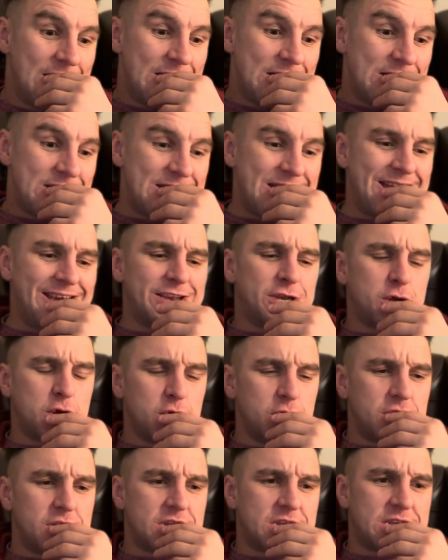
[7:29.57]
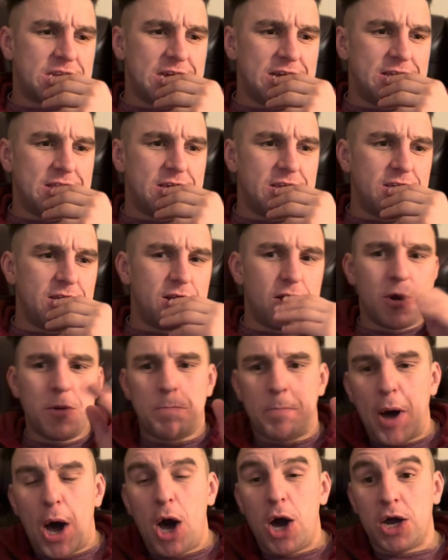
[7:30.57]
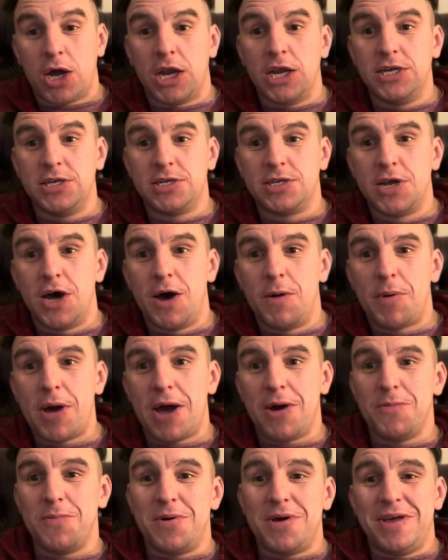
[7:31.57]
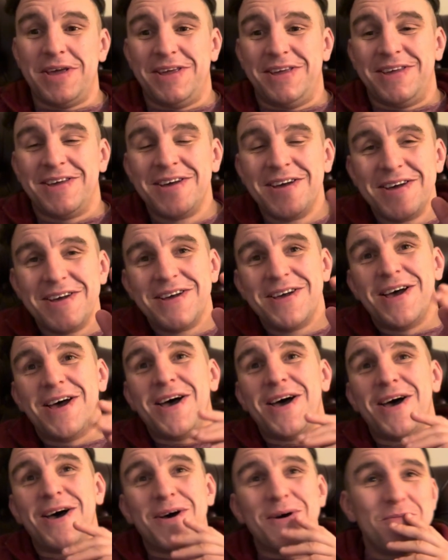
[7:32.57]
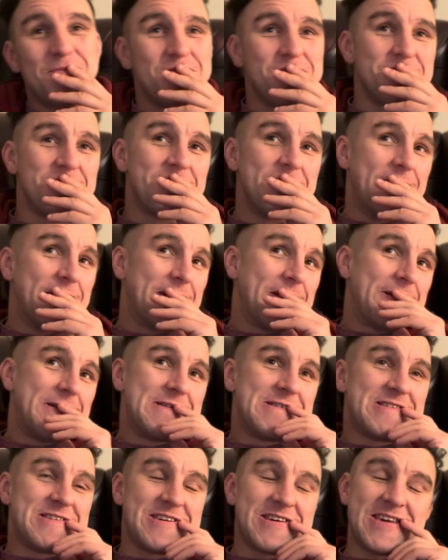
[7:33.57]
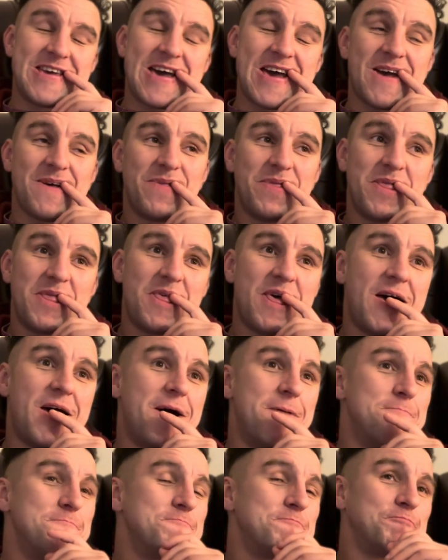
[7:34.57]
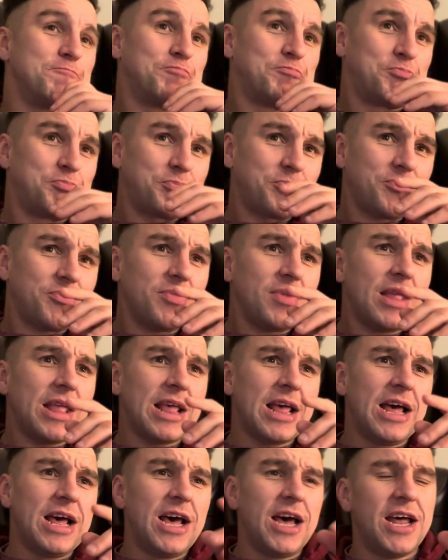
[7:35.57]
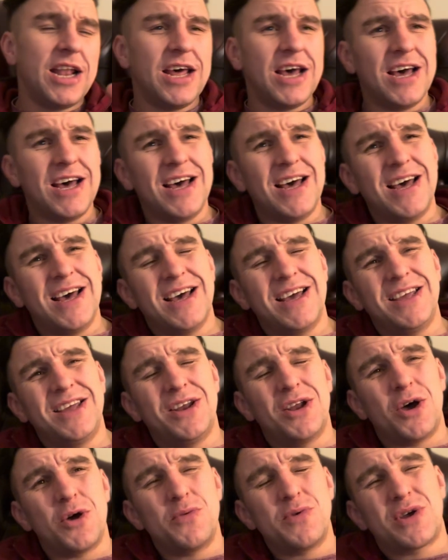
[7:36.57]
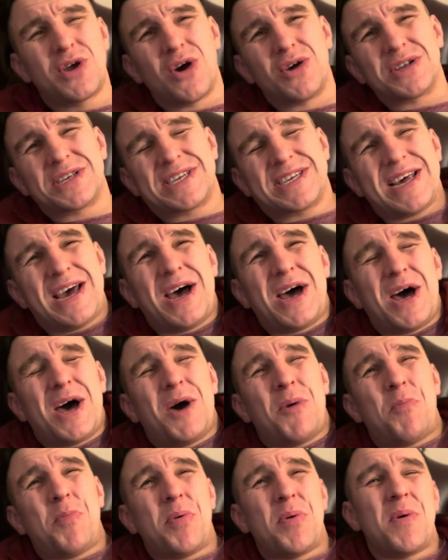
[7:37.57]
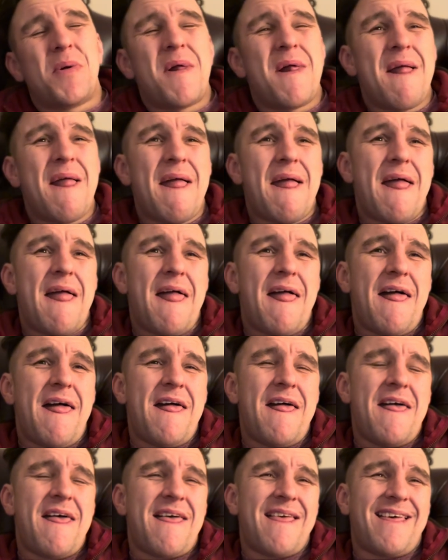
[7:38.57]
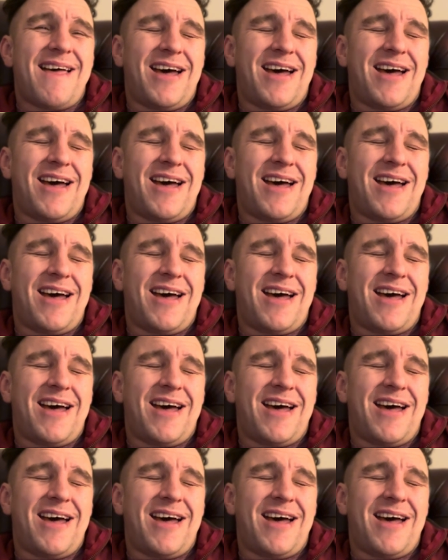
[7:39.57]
yeah, it's good to see that, Barclays know about me. So yeah. And we got set up. I